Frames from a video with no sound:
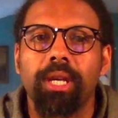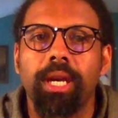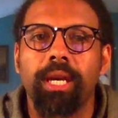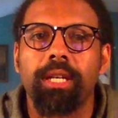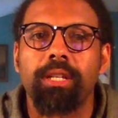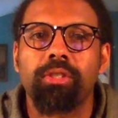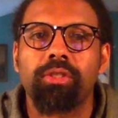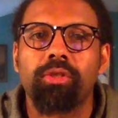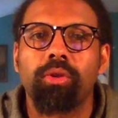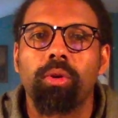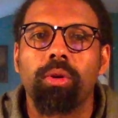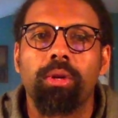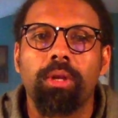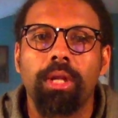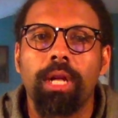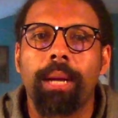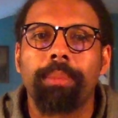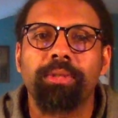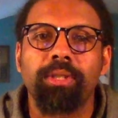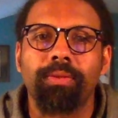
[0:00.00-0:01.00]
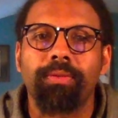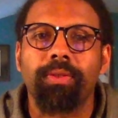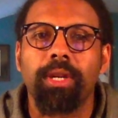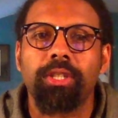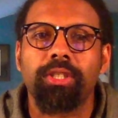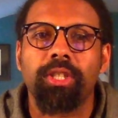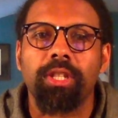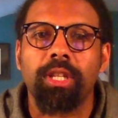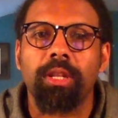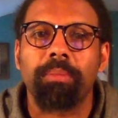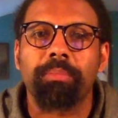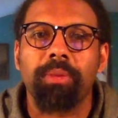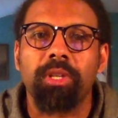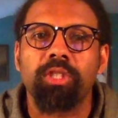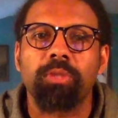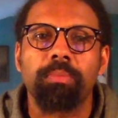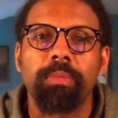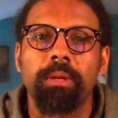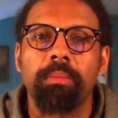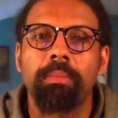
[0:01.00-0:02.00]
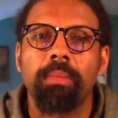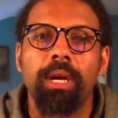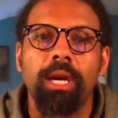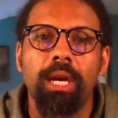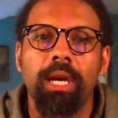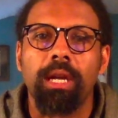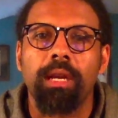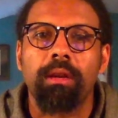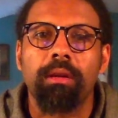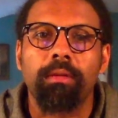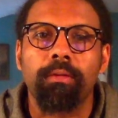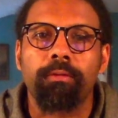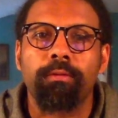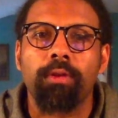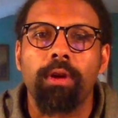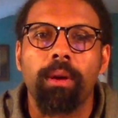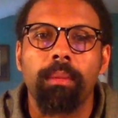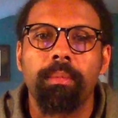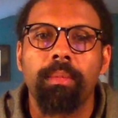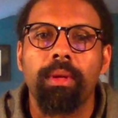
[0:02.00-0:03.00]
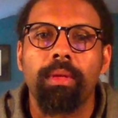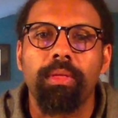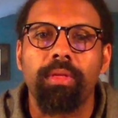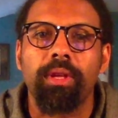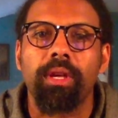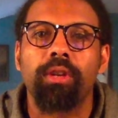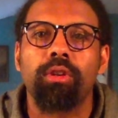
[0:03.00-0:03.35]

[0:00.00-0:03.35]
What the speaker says: a historical observation that must be made from the